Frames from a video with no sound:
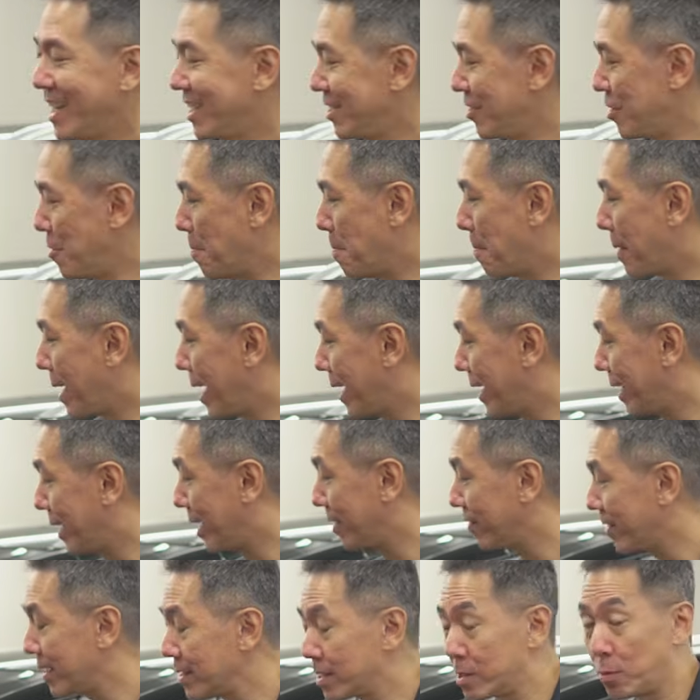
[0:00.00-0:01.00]
actually buy it,
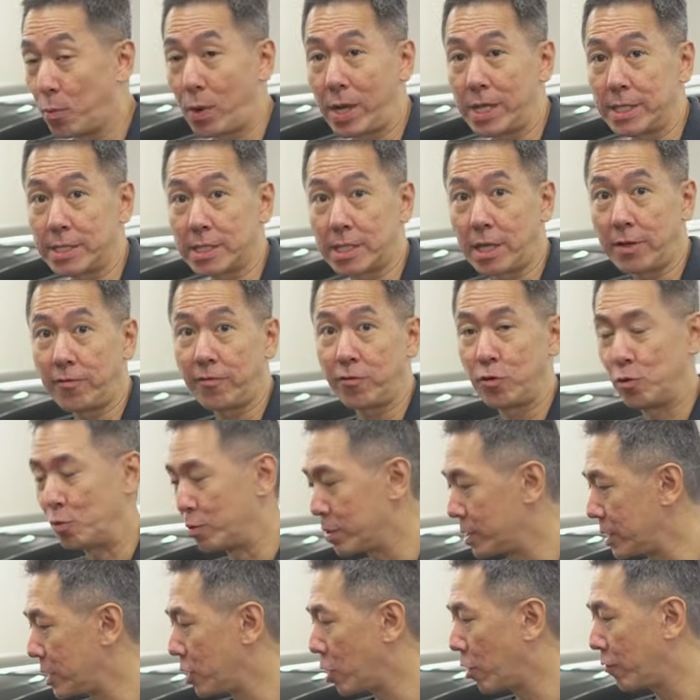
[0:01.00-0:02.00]
and that's the white stuff you
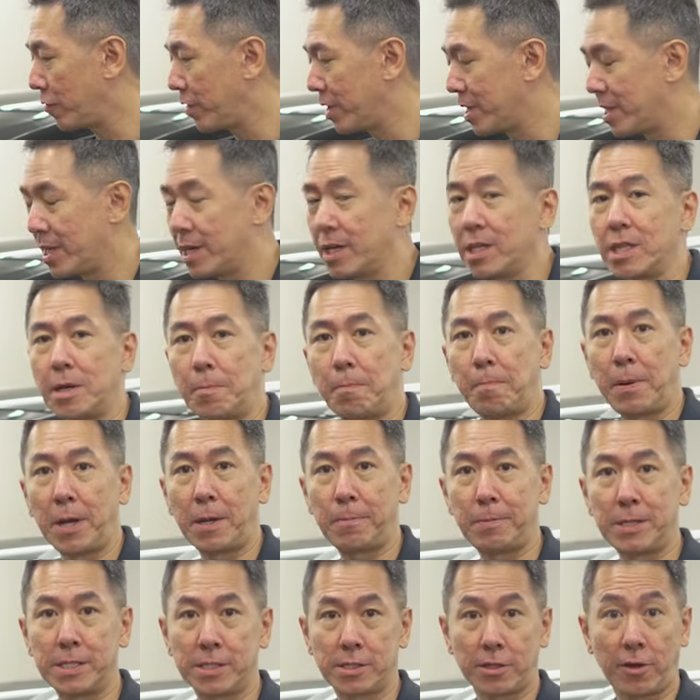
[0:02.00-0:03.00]
see over here. The
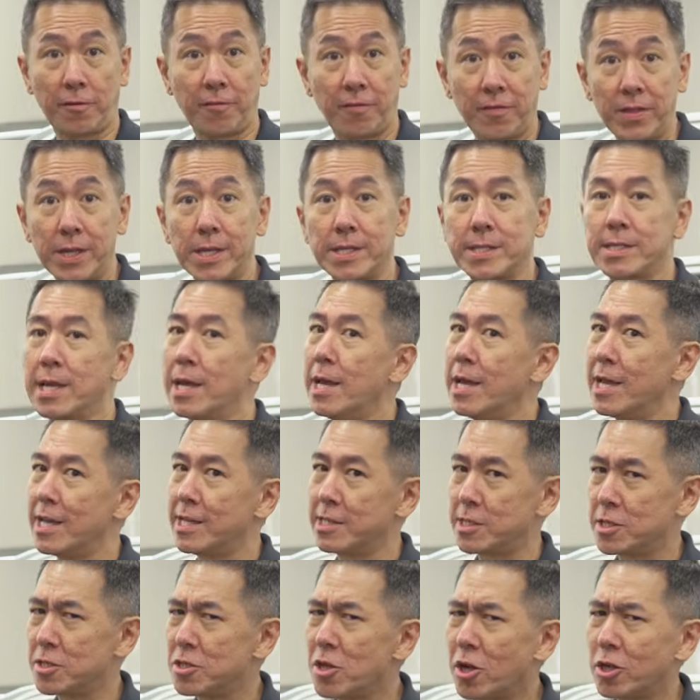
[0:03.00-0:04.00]
purpose of this
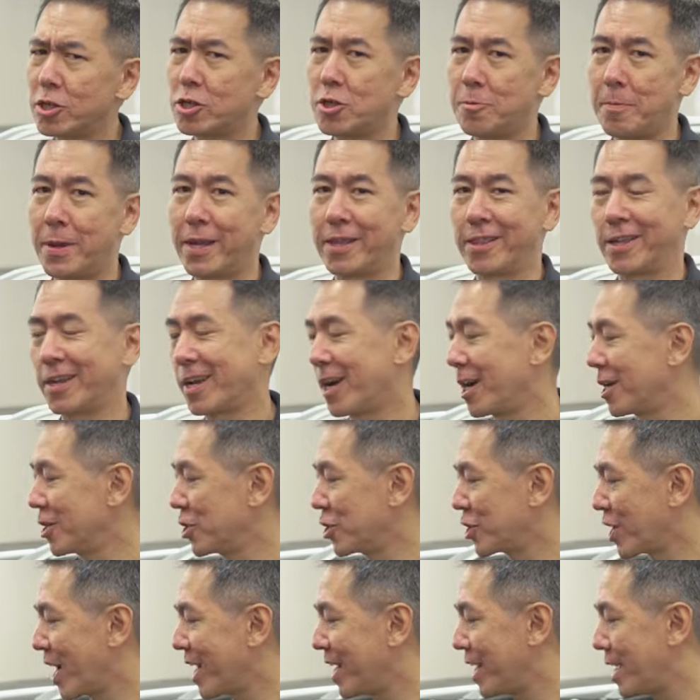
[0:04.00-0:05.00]
is not to make the car
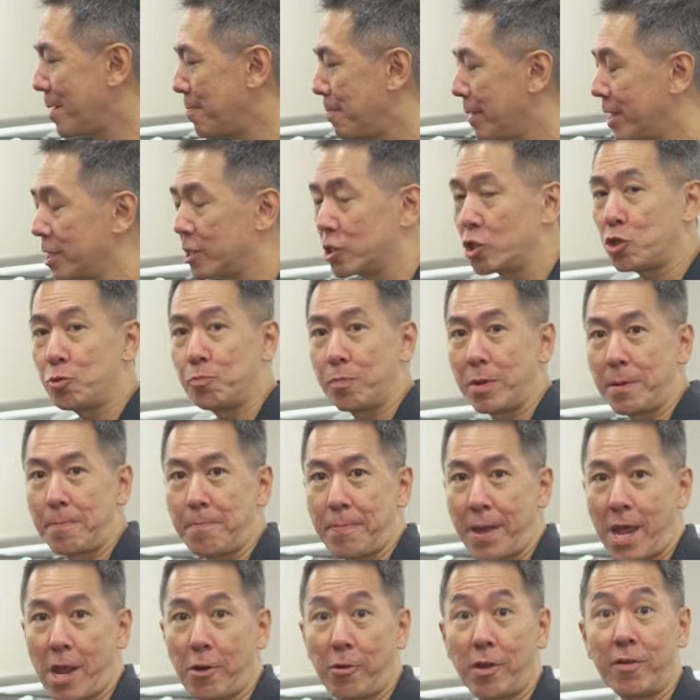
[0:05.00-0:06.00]
shiny, but to
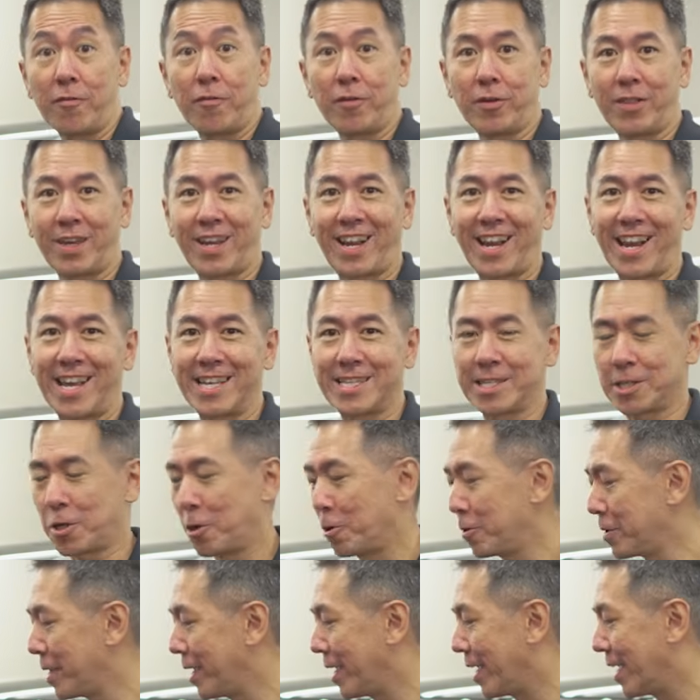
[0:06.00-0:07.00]
prepare it for the glass
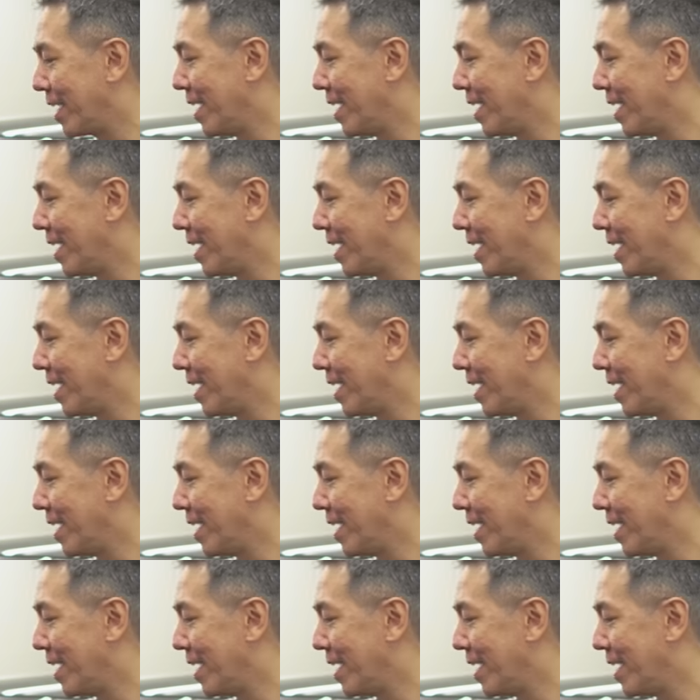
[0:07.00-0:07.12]
coating.